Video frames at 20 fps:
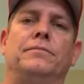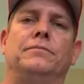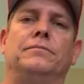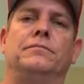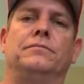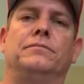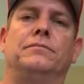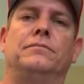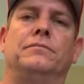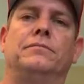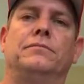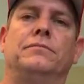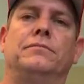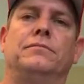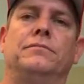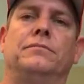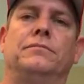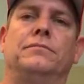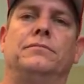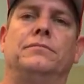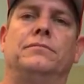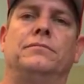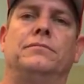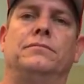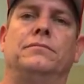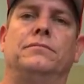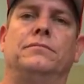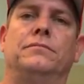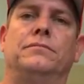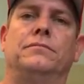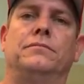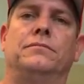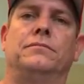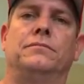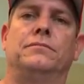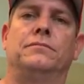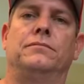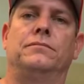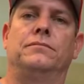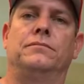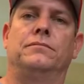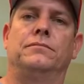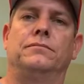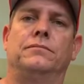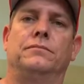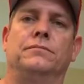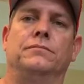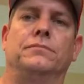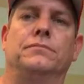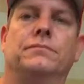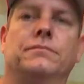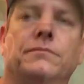(silence)